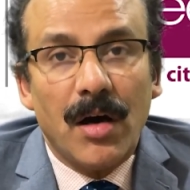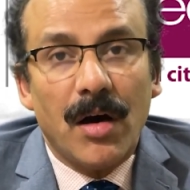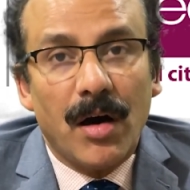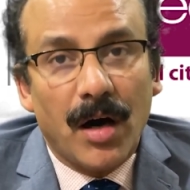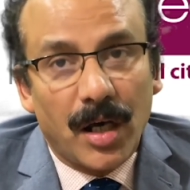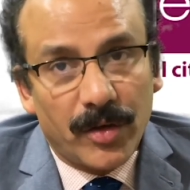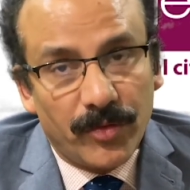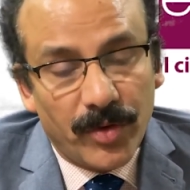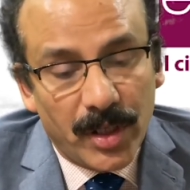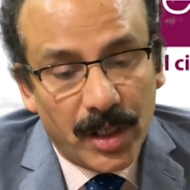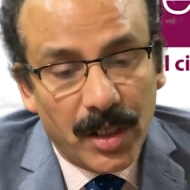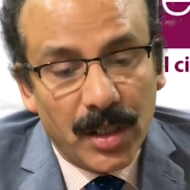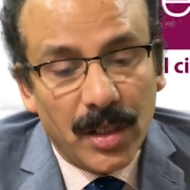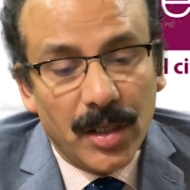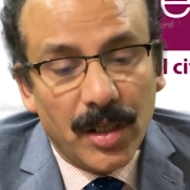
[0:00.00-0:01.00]
are
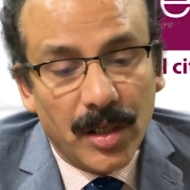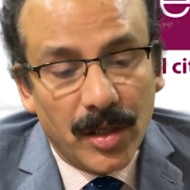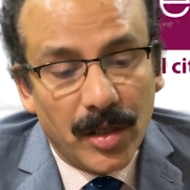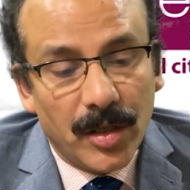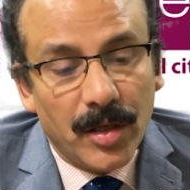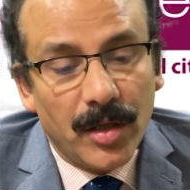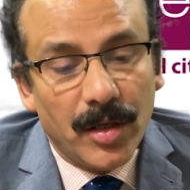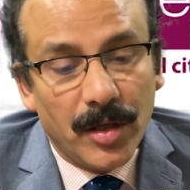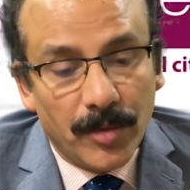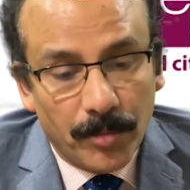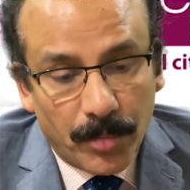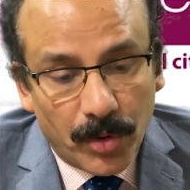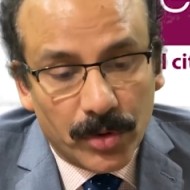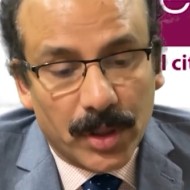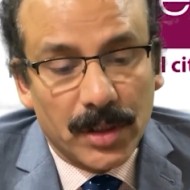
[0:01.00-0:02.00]
very
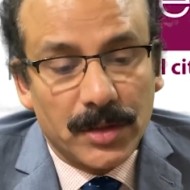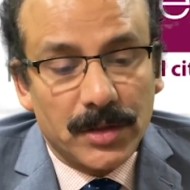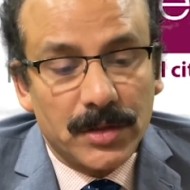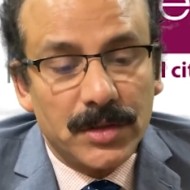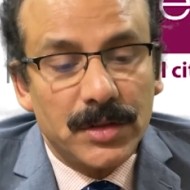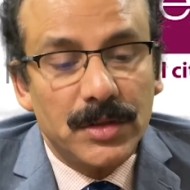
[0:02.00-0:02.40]
important.